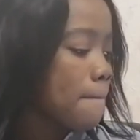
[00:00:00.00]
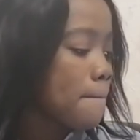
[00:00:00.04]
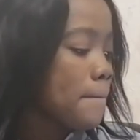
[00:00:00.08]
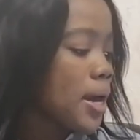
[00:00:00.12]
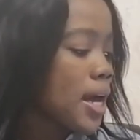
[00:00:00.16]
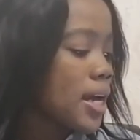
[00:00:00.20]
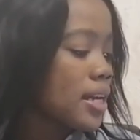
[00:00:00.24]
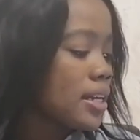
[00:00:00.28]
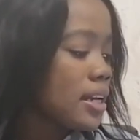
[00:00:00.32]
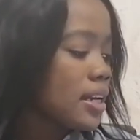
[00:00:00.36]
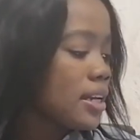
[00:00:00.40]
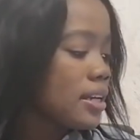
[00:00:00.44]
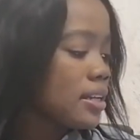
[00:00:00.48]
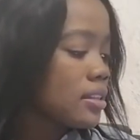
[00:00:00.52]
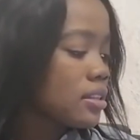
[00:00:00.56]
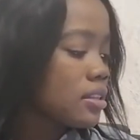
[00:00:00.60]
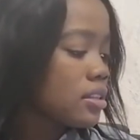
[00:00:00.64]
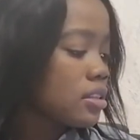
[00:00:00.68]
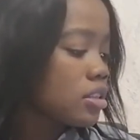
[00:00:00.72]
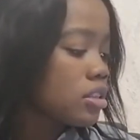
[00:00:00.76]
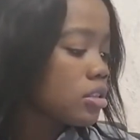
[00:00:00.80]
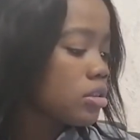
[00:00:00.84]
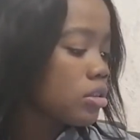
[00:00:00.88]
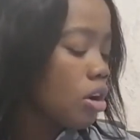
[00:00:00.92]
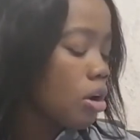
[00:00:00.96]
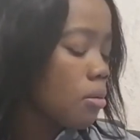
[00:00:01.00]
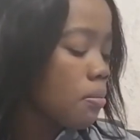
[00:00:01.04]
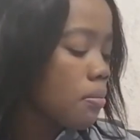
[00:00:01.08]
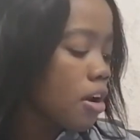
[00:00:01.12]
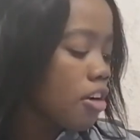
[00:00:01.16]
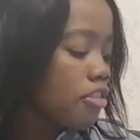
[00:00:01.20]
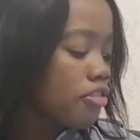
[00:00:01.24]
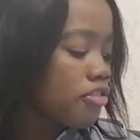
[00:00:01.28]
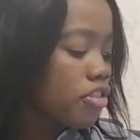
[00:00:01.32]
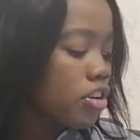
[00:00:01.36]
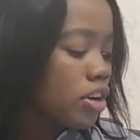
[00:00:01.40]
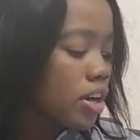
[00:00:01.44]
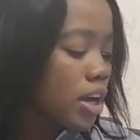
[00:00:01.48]
but it's
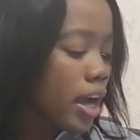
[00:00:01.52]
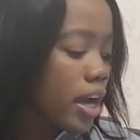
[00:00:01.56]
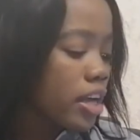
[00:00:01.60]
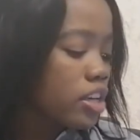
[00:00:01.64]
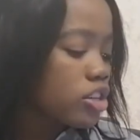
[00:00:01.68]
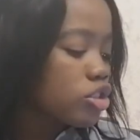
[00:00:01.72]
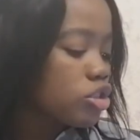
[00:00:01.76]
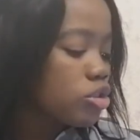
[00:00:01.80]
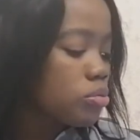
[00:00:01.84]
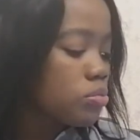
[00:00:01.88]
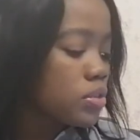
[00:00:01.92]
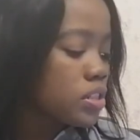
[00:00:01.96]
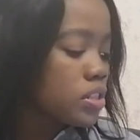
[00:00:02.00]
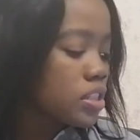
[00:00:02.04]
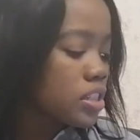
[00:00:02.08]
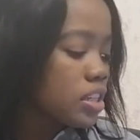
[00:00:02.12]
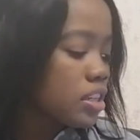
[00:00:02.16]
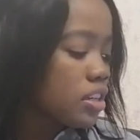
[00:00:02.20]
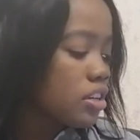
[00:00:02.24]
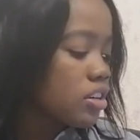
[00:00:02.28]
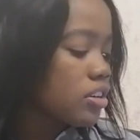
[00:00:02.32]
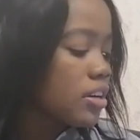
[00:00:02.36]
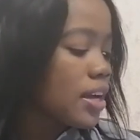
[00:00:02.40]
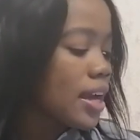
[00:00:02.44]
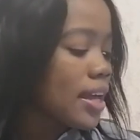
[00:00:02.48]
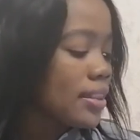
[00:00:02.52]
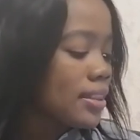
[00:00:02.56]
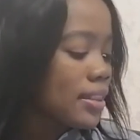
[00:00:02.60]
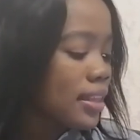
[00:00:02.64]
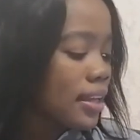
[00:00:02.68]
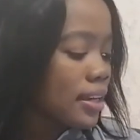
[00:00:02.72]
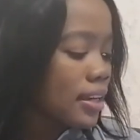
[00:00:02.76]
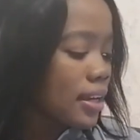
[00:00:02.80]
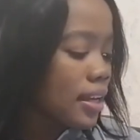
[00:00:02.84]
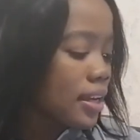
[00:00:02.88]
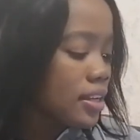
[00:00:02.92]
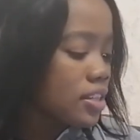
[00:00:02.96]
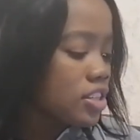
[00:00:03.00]
normal for guys to be single at
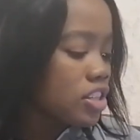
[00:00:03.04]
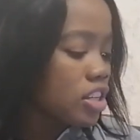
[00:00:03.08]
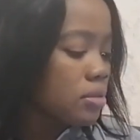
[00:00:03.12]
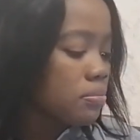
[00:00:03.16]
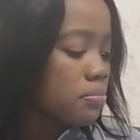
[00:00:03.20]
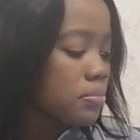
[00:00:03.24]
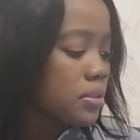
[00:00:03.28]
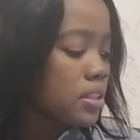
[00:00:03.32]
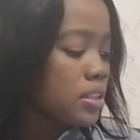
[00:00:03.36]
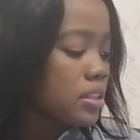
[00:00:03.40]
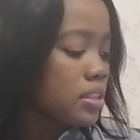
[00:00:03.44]
that age and be